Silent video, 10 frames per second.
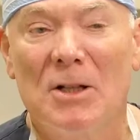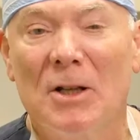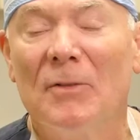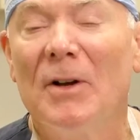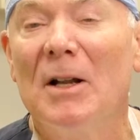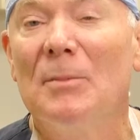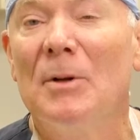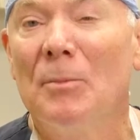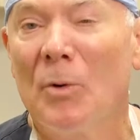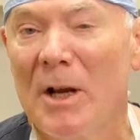the
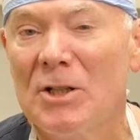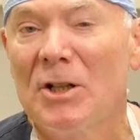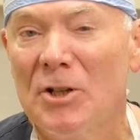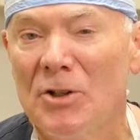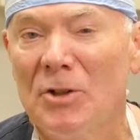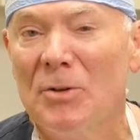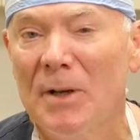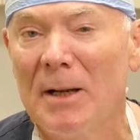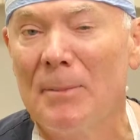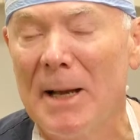development of breast
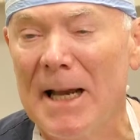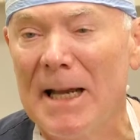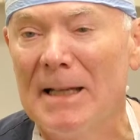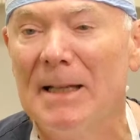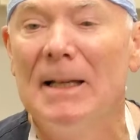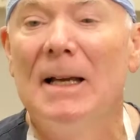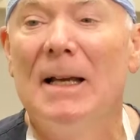tissue in a man